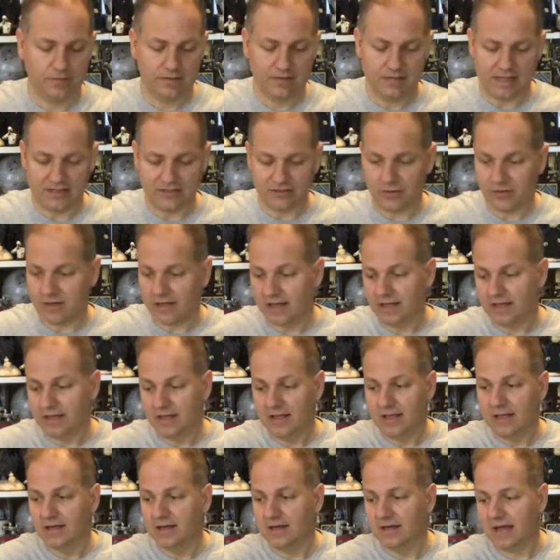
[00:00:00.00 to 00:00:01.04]
that's okay.
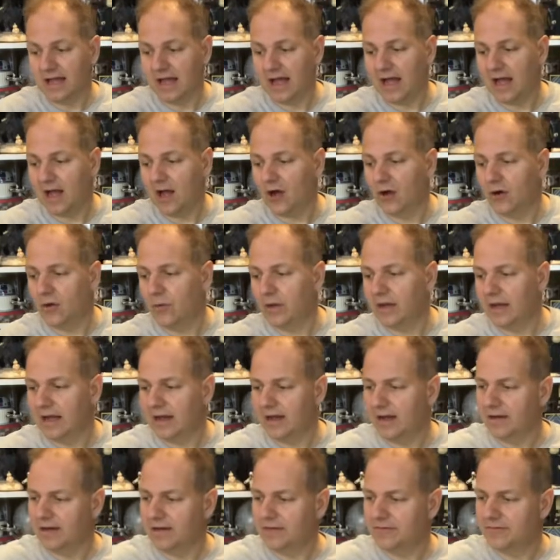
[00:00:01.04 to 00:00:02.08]
Now we
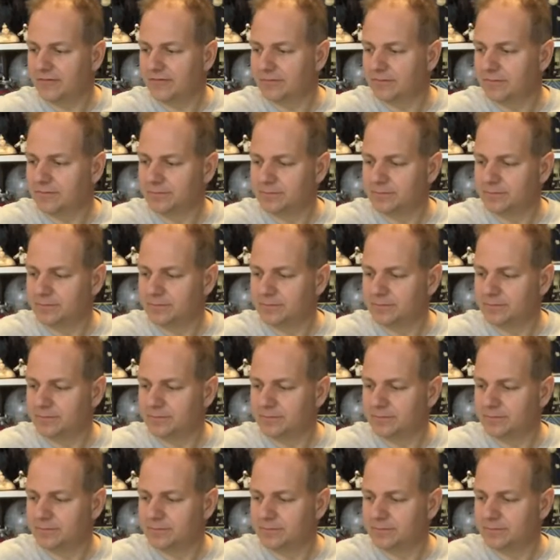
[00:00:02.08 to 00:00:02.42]
have